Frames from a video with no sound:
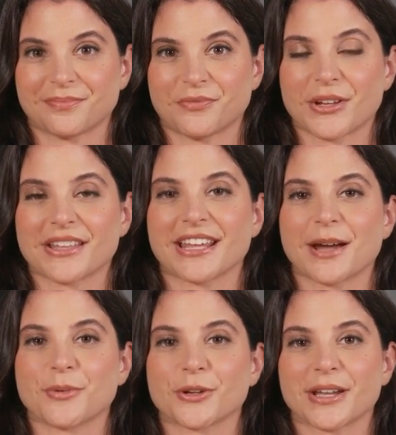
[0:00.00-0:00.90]
For
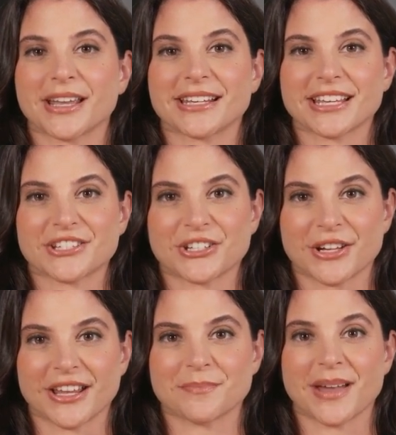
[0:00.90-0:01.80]
example, an
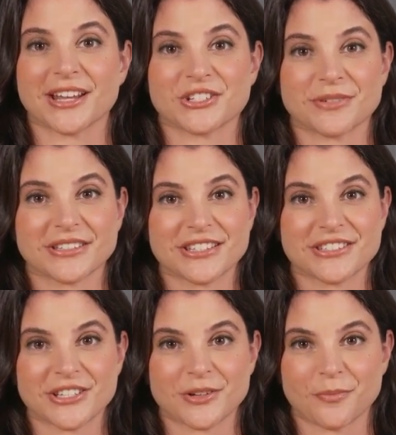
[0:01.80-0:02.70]
integrated management
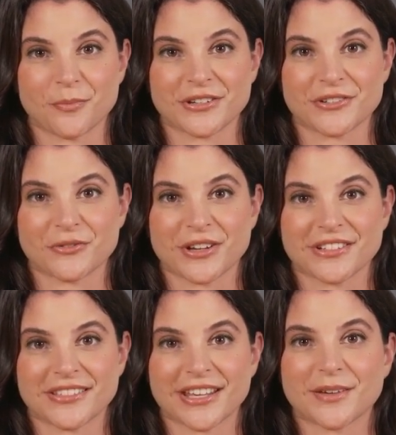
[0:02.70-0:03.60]
system with 3
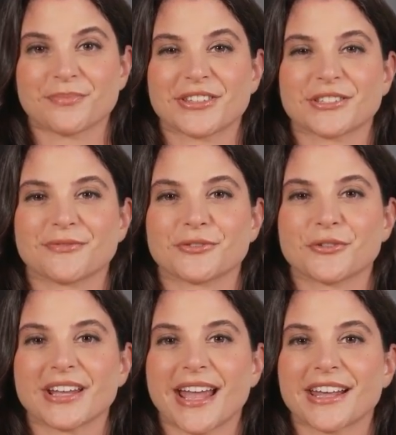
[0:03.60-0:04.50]
themes,
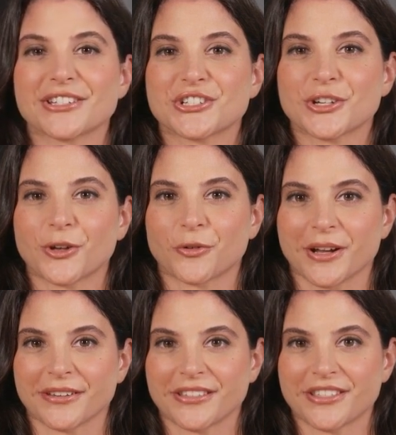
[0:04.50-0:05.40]
3 external
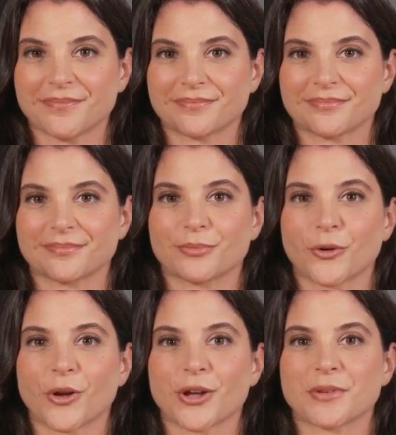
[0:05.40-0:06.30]
ones.
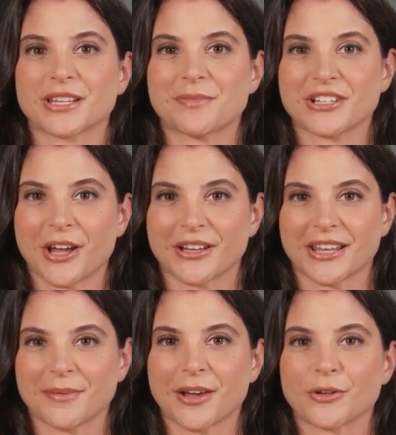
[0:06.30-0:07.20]
Or we could be
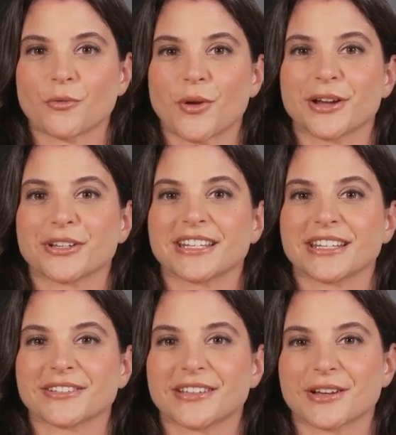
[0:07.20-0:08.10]
talking about
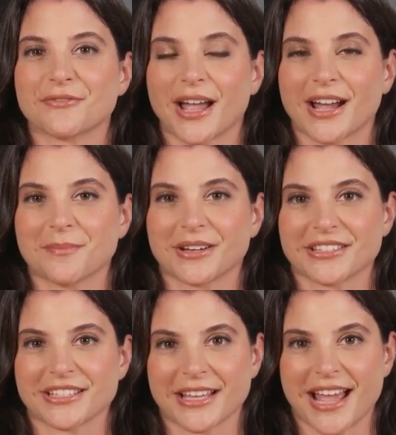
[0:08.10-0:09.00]
quality, the
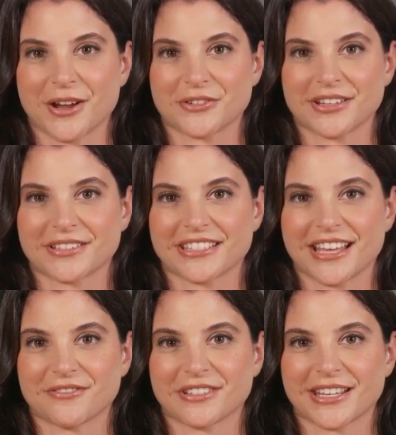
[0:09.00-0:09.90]
environment, health, and
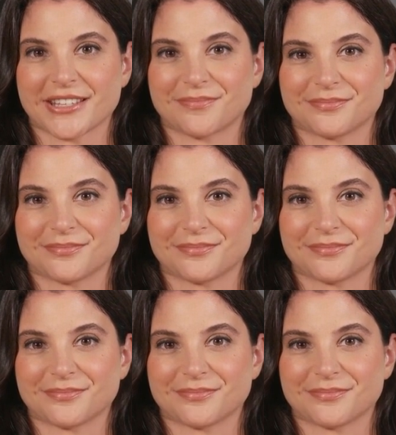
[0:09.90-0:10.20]
safety.